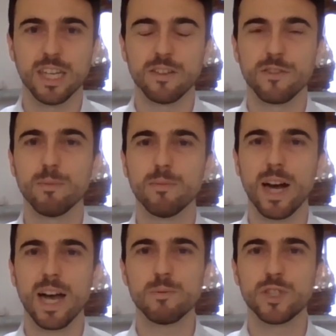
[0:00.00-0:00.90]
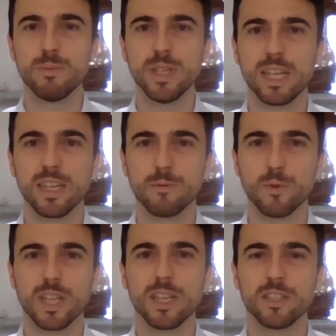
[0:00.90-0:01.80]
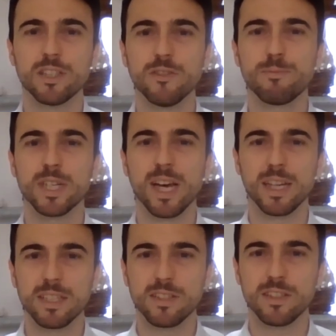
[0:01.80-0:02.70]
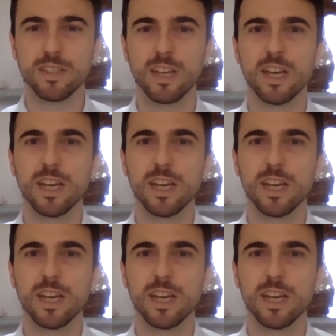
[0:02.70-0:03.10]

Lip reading: From IMG Media, one of the chief protagonists